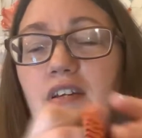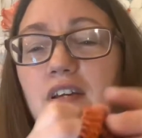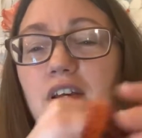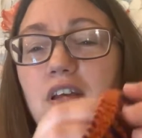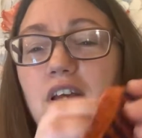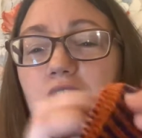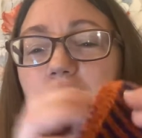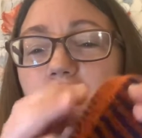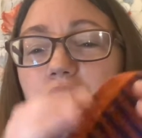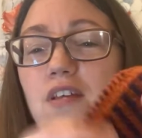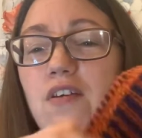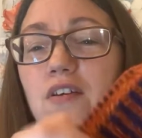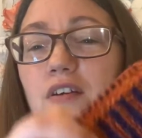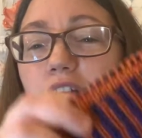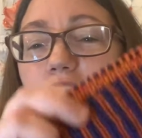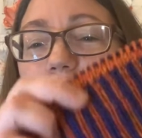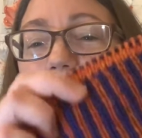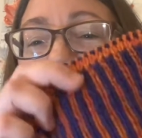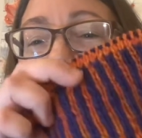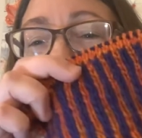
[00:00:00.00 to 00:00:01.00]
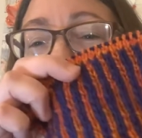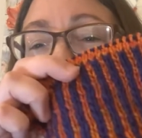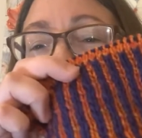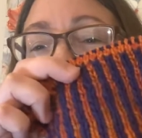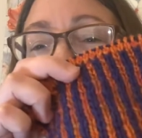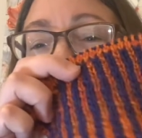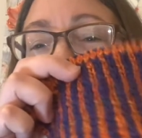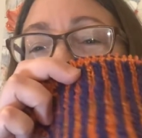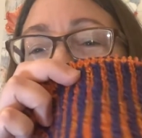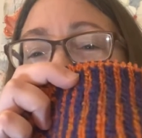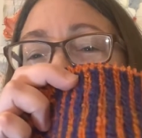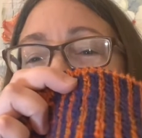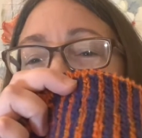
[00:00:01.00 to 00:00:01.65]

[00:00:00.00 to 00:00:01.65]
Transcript: And then on this side, it's